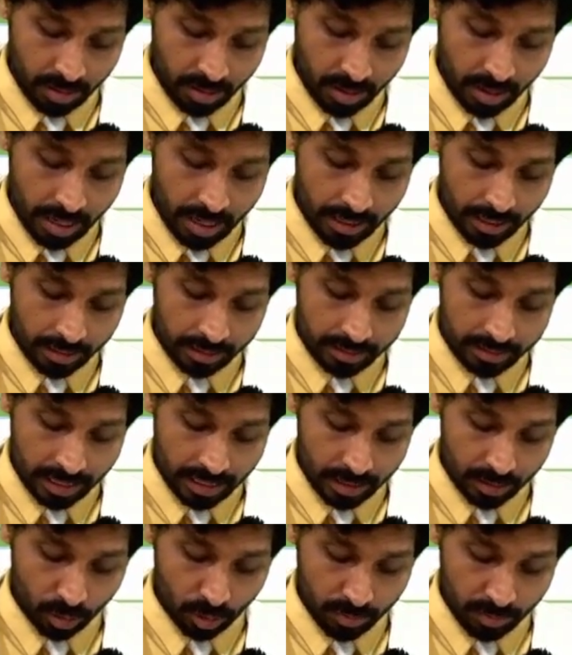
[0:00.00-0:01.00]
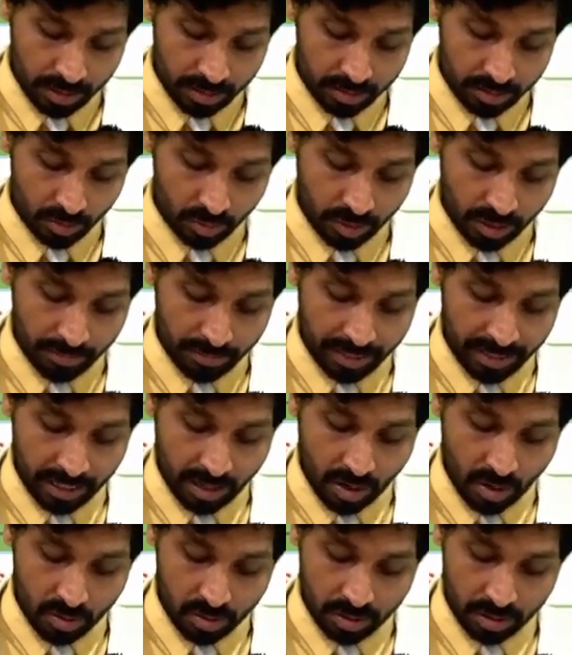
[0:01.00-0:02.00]
and xanthomas you can make
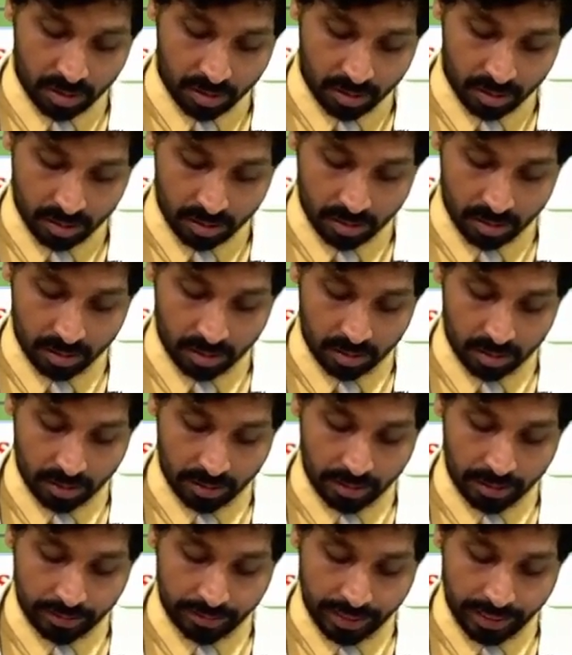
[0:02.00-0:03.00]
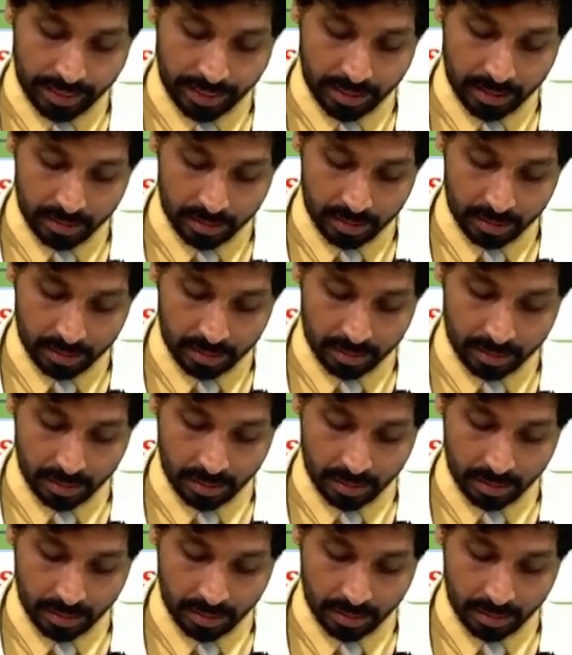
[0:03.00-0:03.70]
out in the tendons,